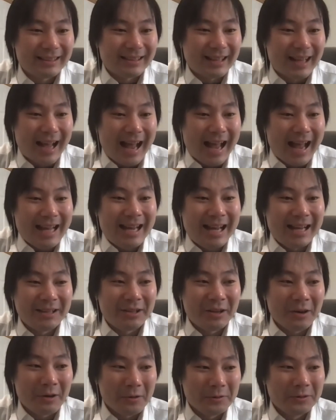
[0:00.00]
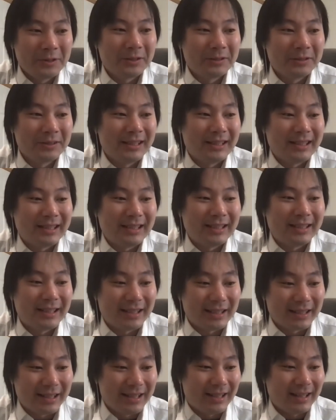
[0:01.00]
I can totally
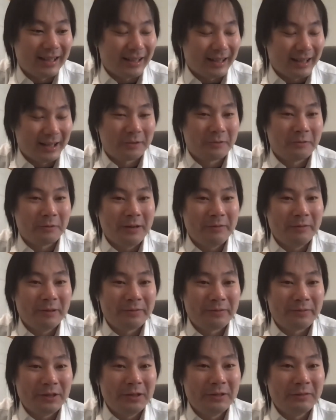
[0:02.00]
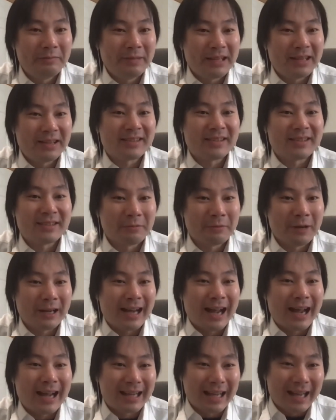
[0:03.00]
agree with you because when
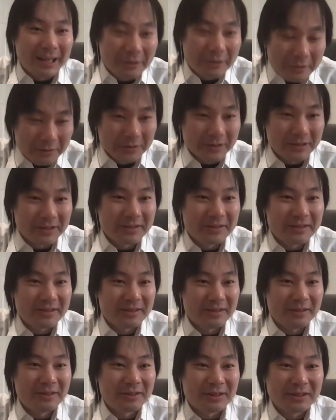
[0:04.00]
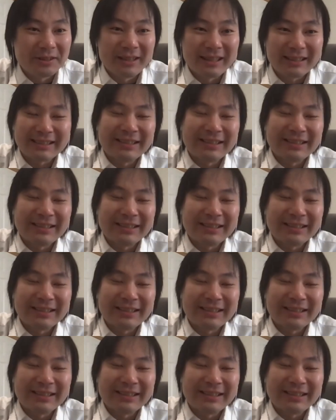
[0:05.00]
I introduced you, girl,